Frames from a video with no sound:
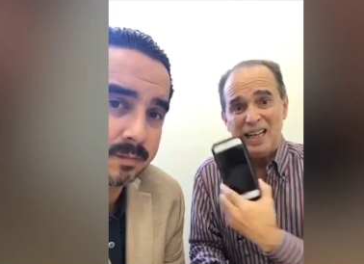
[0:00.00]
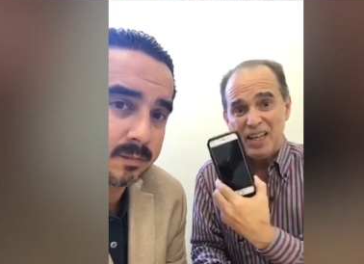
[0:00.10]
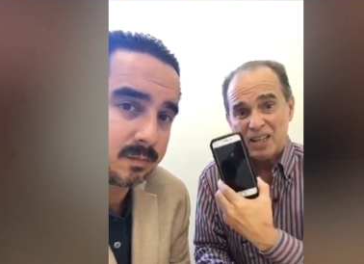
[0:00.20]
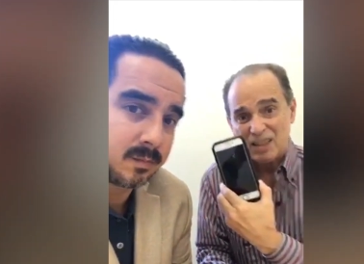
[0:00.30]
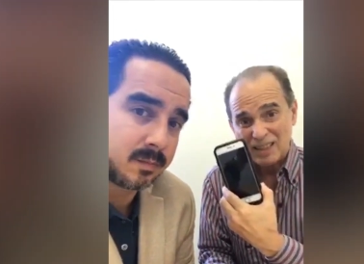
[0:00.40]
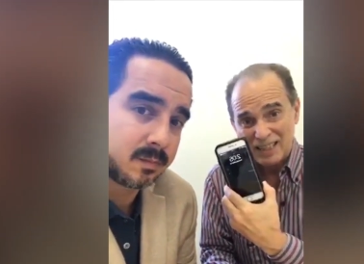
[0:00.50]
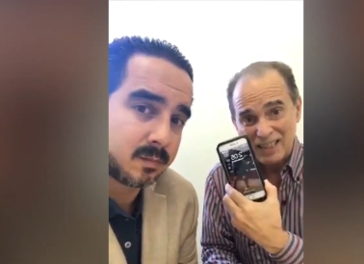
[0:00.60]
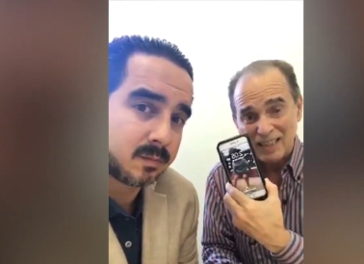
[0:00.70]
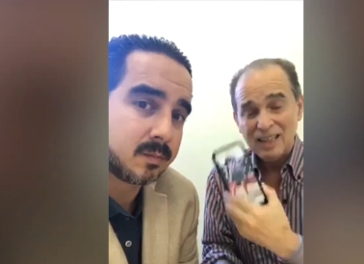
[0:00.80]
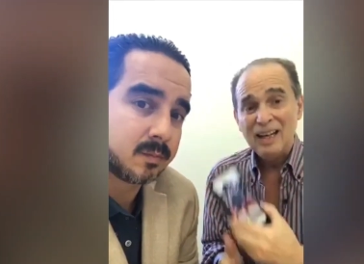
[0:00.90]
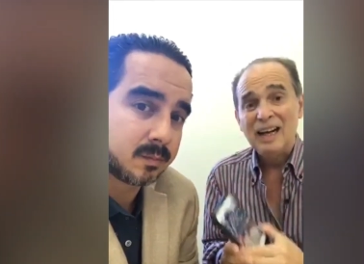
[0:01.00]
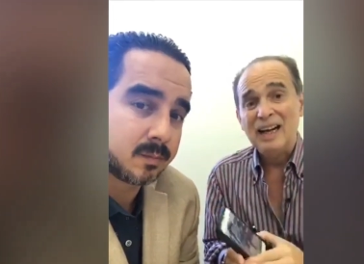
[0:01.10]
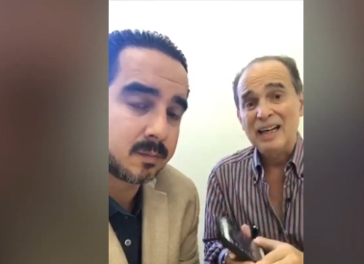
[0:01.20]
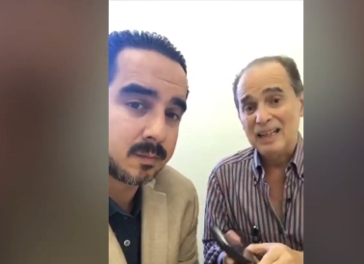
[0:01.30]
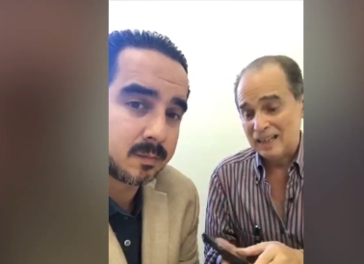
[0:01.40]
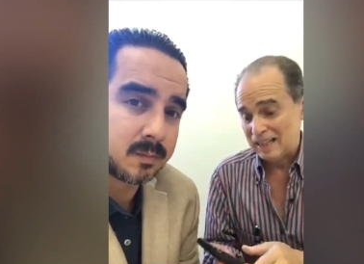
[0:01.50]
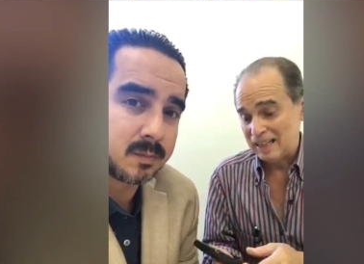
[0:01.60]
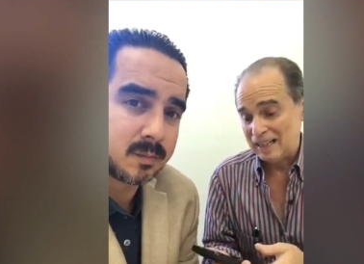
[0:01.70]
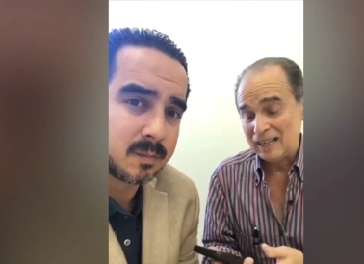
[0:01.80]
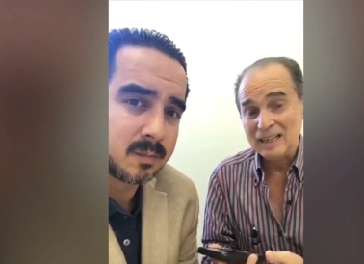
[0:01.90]
Speaker 1: here, okay? And, uh,
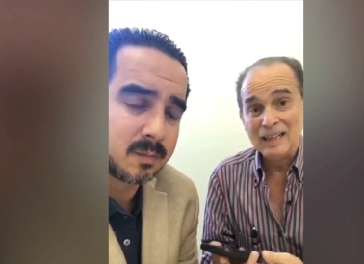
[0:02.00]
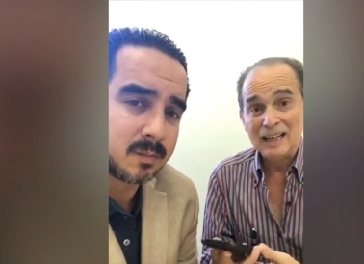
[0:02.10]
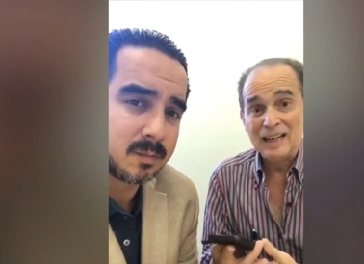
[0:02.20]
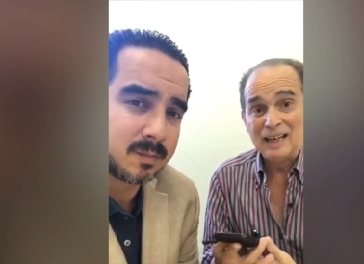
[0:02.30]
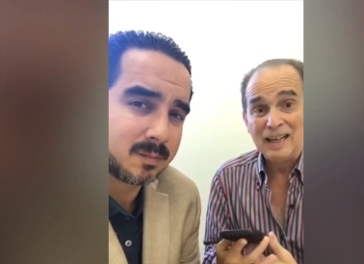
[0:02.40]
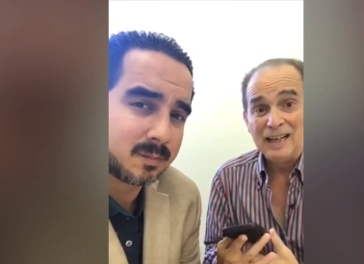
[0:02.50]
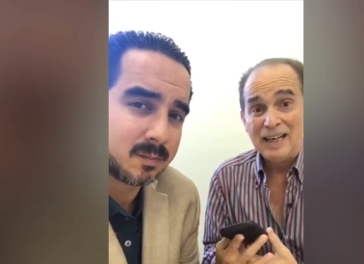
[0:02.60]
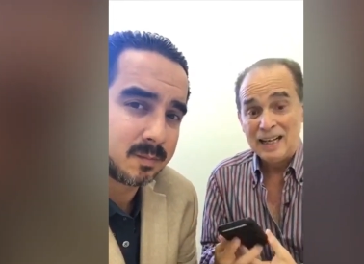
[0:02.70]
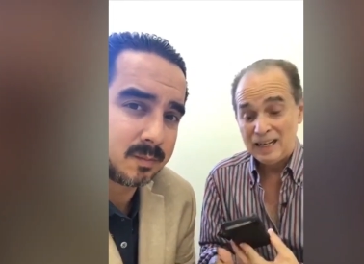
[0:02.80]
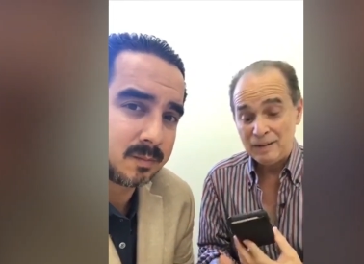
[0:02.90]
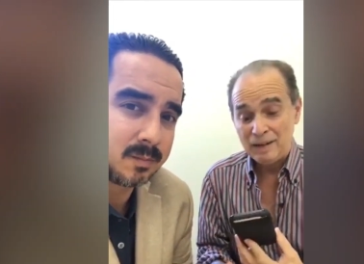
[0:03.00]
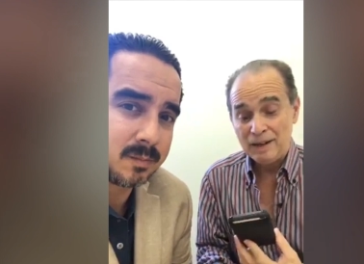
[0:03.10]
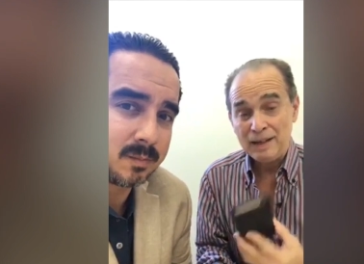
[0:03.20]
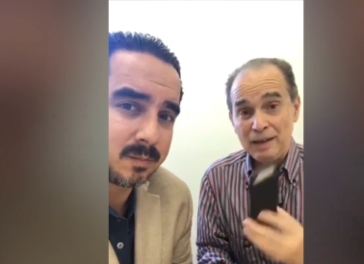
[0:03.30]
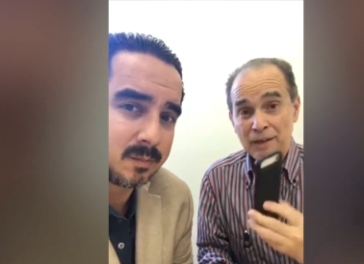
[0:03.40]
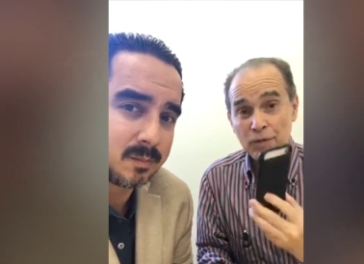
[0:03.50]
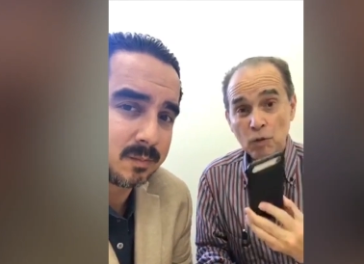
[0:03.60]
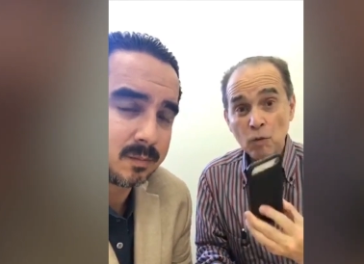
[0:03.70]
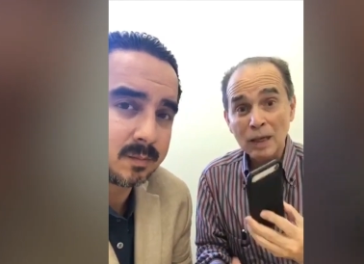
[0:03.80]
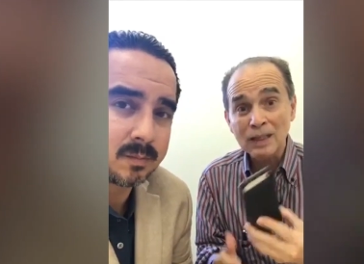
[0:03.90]
and uh, if
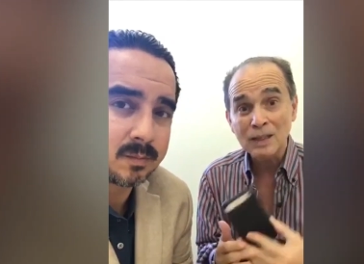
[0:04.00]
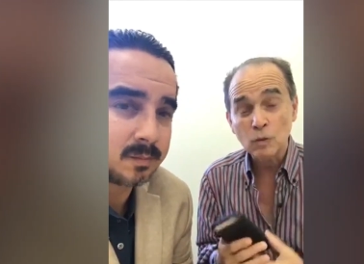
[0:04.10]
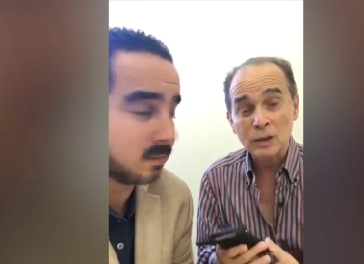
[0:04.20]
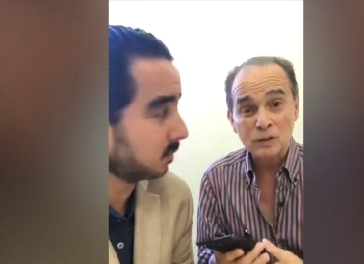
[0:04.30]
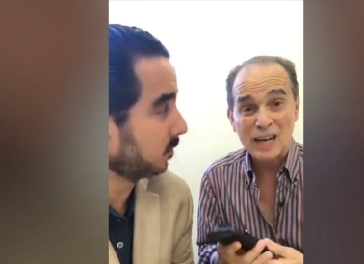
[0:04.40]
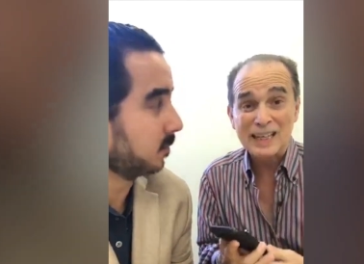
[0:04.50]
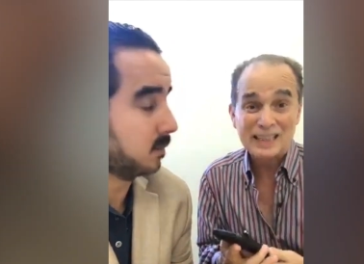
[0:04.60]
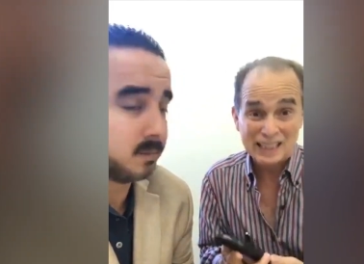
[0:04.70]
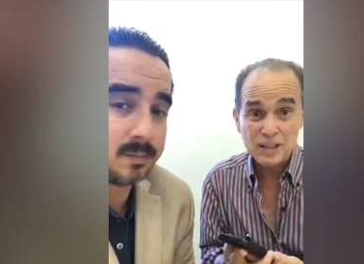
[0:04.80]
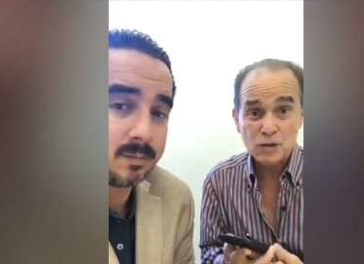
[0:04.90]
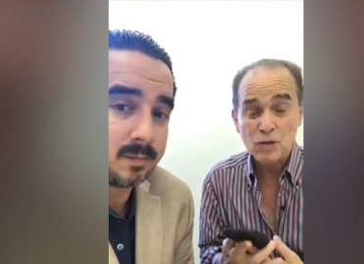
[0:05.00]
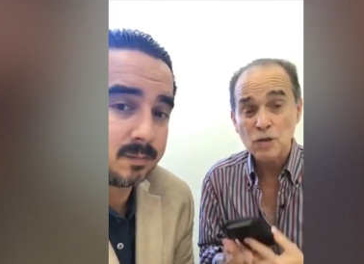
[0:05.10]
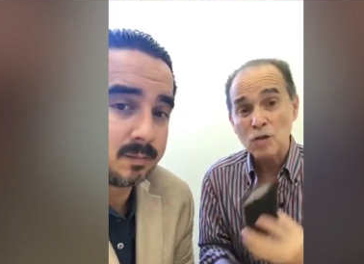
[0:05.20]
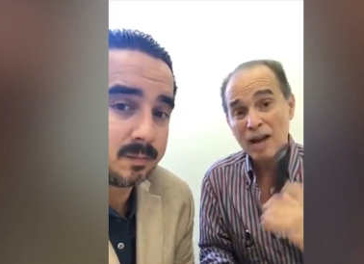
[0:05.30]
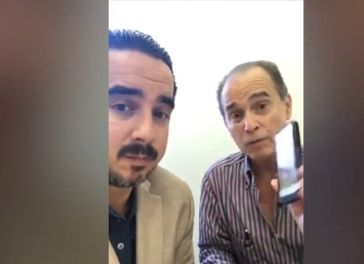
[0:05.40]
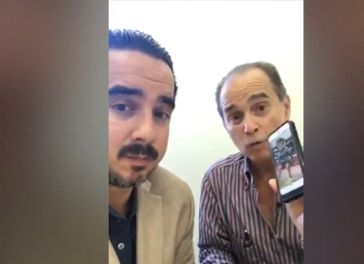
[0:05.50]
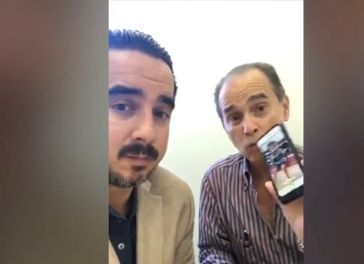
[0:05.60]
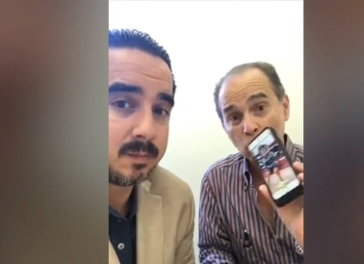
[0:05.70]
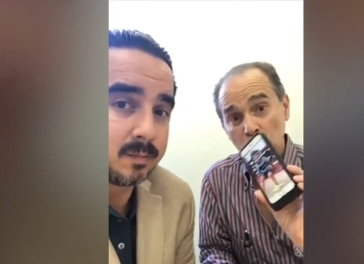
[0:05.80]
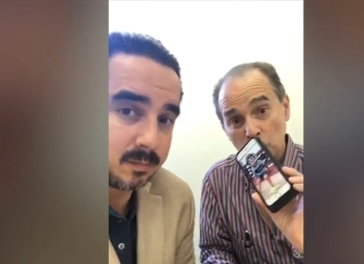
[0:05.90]
you want to attract attention, you have to
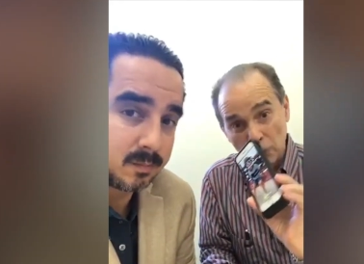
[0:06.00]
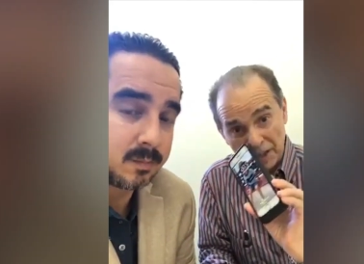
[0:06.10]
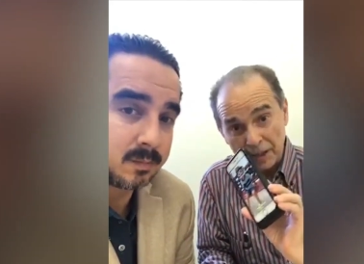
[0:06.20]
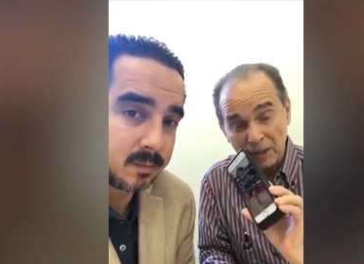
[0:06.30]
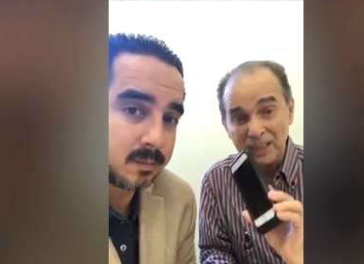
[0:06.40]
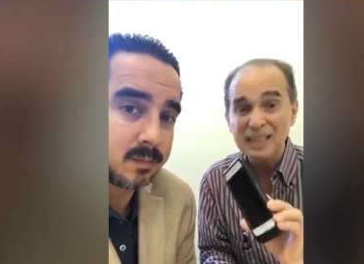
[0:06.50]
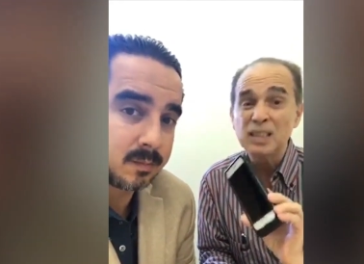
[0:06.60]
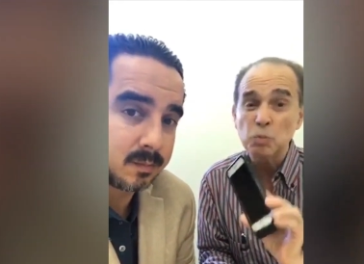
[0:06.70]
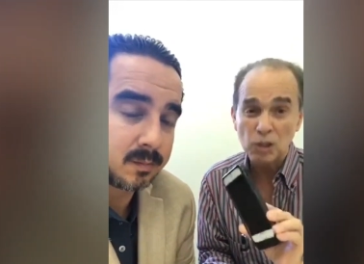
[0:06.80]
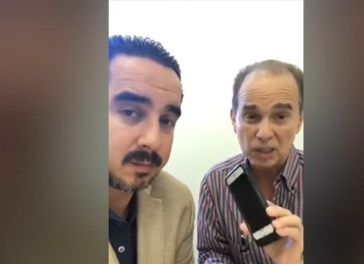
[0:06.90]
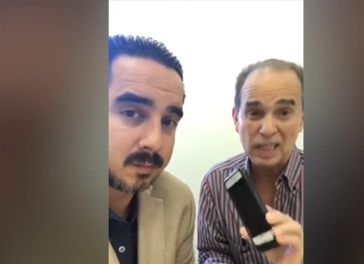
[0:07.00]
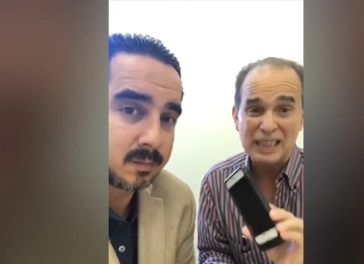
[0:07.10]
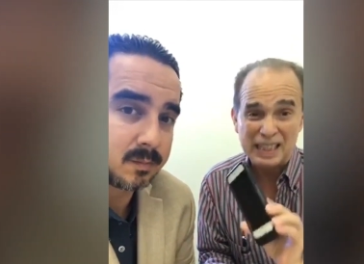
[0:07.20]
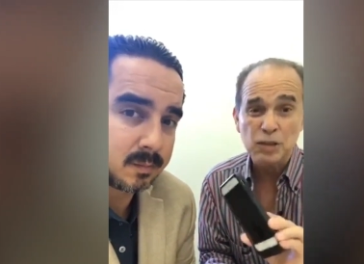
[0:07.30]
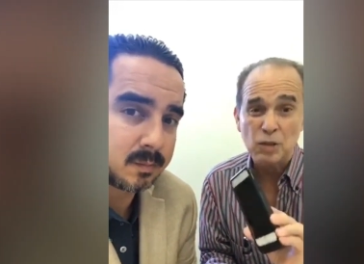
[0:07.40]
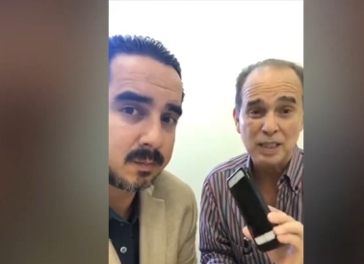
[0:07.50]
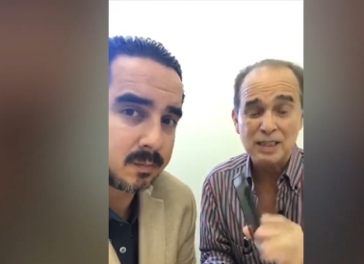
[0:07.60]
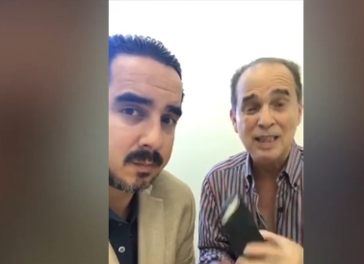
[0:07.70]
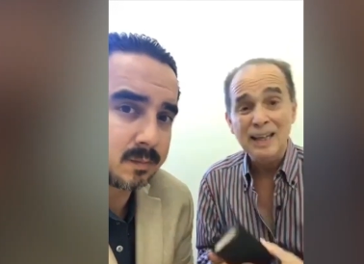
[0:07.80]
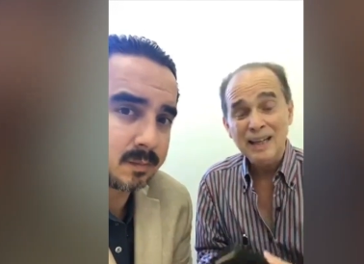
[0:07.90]
go to here. This is where their attention is.